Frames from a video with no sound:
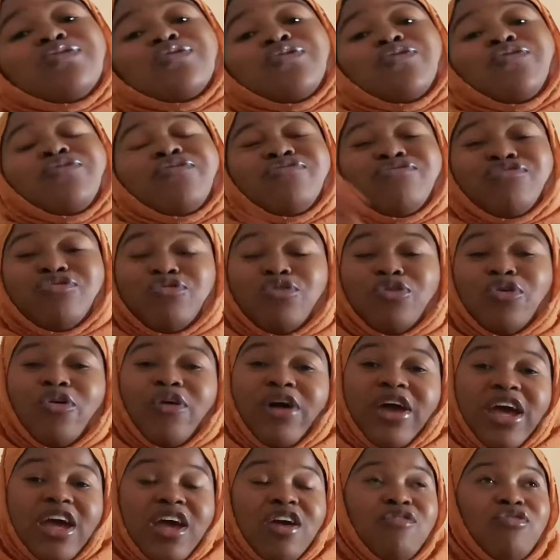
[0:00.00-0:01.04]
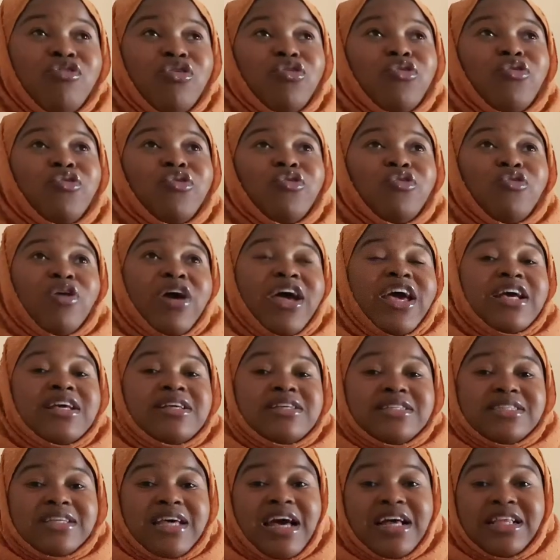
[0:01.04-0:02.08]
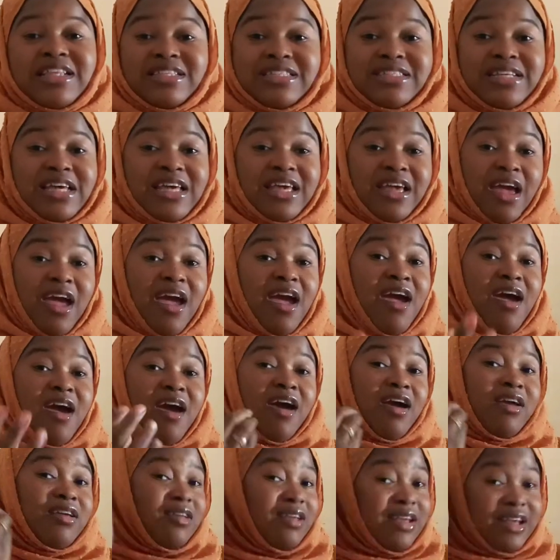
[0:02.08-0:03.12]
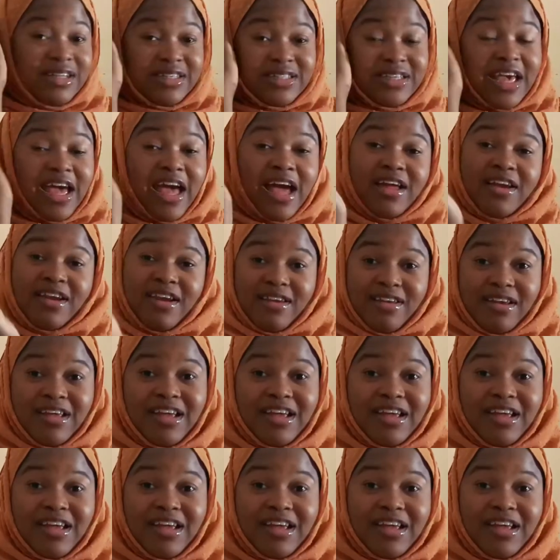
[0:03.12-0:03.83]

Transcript: to fool your hair if you know your hair is scanty Gaskiya